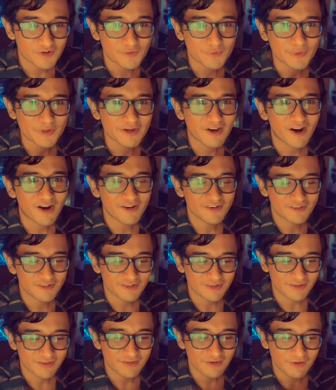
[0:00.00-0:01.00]

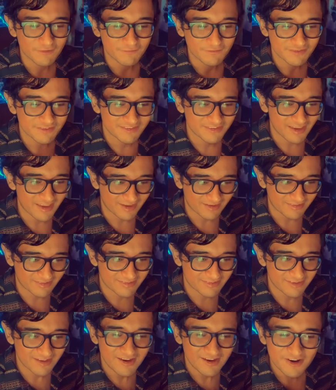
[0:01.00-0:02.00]
regardless of
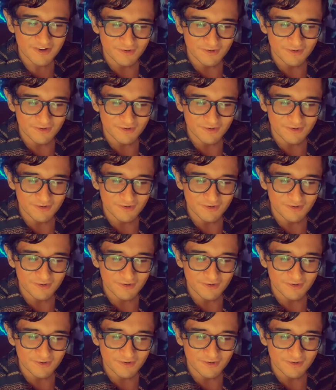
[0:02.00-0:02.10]
sex,